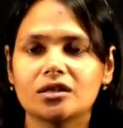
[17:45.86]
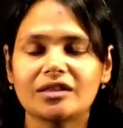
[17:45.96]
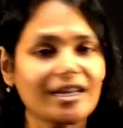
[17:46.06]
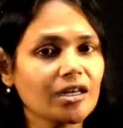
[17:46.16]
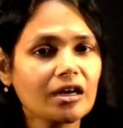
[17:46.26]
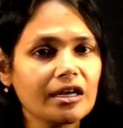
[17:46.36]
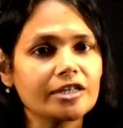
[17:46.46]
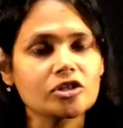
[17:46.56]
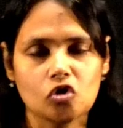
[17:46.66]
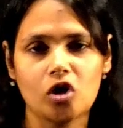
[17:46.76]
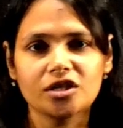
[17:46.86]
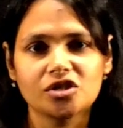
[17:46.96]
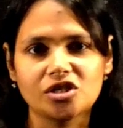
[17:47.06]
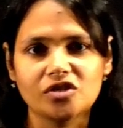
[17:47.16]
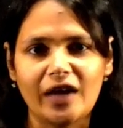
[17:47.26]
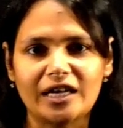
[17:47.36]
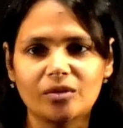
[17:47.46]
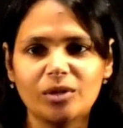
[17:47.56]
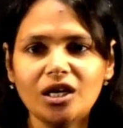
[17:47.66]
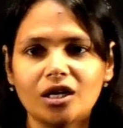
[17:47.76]
Technically, it is not a
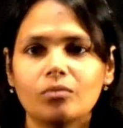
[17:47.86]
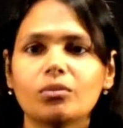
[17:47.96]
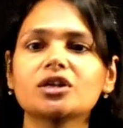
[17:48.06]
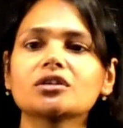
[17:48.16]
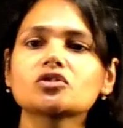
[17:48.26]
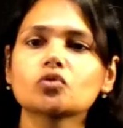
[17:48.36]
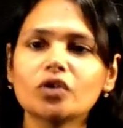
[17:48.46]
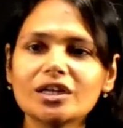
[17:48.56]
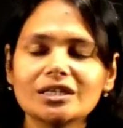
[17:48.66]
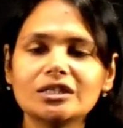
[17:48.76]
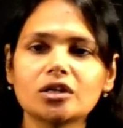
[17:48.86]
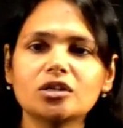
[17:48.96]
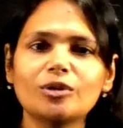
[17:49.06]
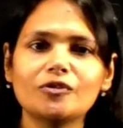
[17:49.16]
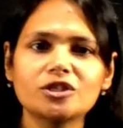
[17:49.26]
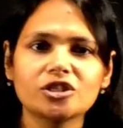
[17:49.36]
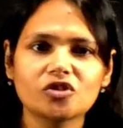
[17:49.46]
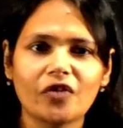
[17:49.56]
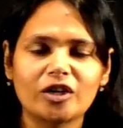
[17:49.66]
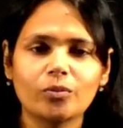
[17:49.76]
gingivectomy, but it is known as internal bevel
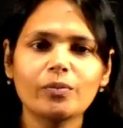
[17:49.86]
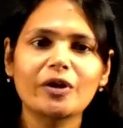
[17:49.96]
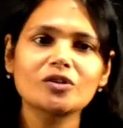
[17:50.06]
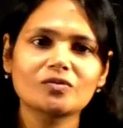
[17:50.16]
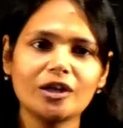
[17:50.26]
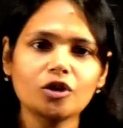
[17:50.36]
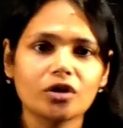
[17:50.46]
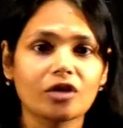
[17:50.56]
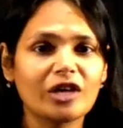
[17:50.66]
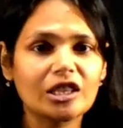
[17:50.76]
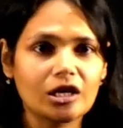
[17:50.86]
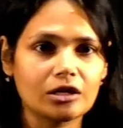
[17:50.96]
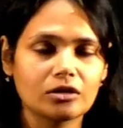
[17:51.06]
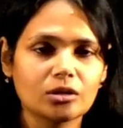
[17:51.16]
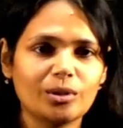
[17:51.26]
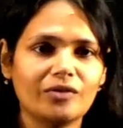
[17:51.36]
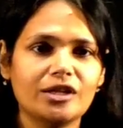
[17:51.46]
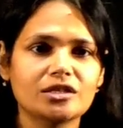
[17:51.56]
gingivectomy because one, you are giving the internal bevel